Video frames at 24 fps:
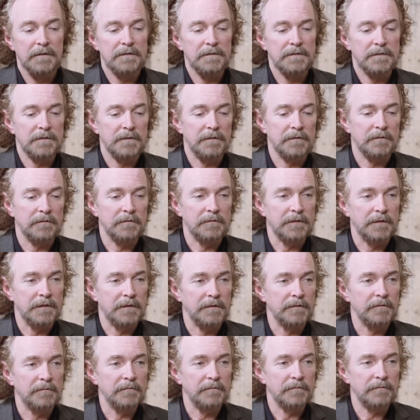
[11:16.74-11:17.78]
So
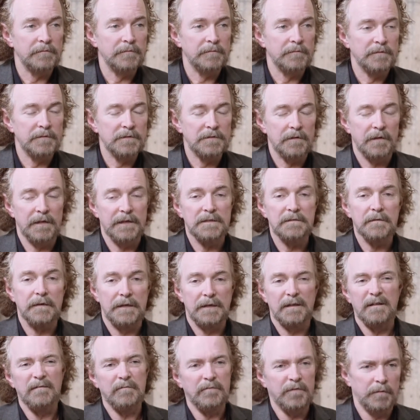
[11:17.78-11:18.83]
that's, and
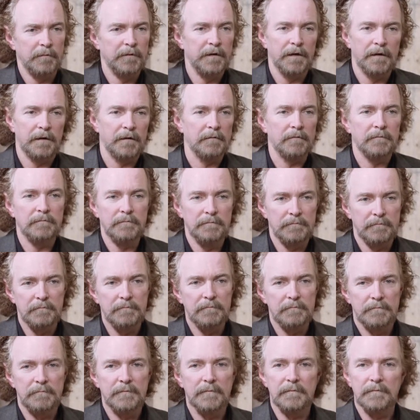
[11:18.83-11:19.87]
then from there,
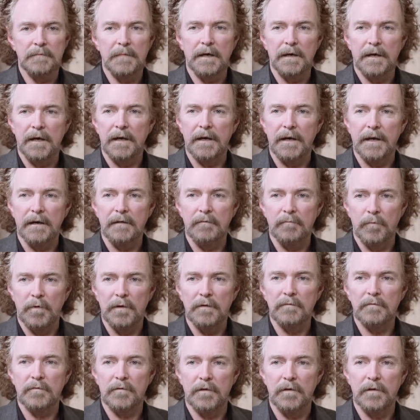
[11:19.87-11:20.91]
I got out and
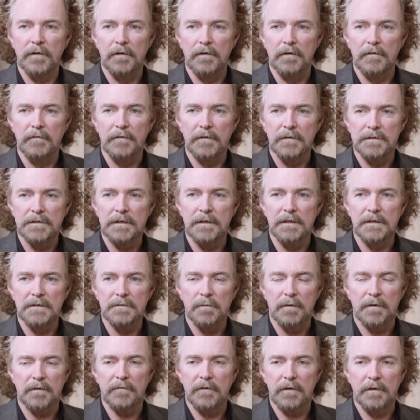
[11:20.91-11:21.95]
went for the universities,
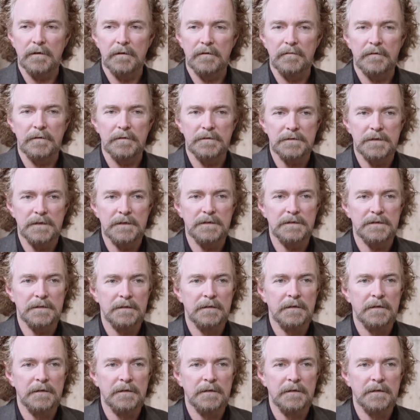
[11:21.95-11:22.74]
worked for universities.